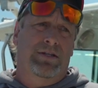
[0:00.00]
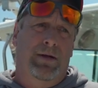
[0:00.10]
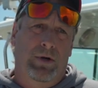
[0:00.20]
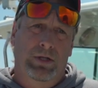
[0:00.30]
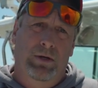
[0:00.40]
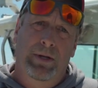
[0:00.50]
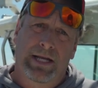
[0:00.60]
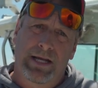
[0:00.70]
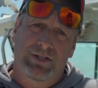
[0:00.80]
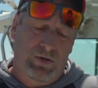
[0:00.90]
Them are a little bit
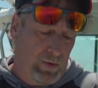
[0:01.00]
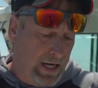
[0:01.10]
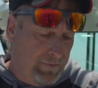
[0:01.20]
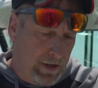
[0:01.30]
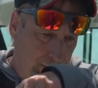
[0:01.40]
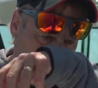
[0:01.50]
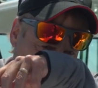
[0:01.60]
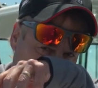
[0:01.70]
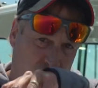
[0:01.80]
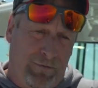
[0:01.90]
nicer. We have them in the
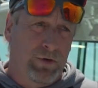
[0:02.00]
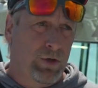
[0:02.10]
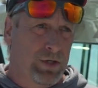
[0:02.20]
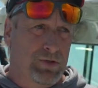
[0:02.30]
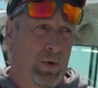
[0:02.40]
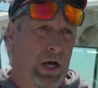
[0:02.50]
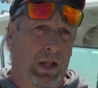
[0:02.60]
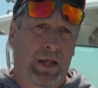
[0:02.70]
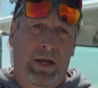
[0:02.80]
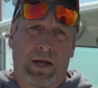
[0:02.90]
store for you as well.